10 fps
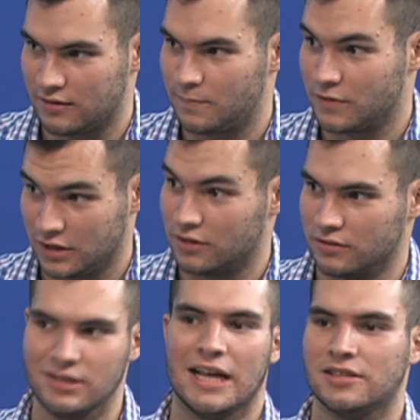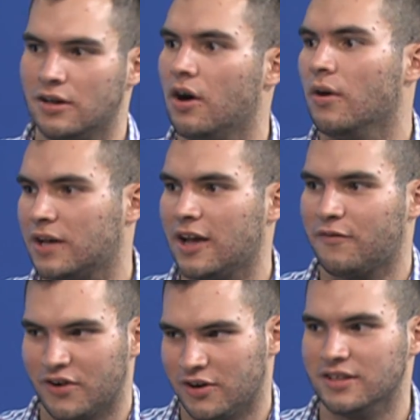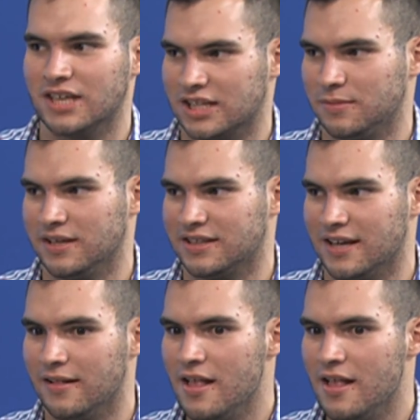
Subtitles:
Literally, that's okay for her to text me like that.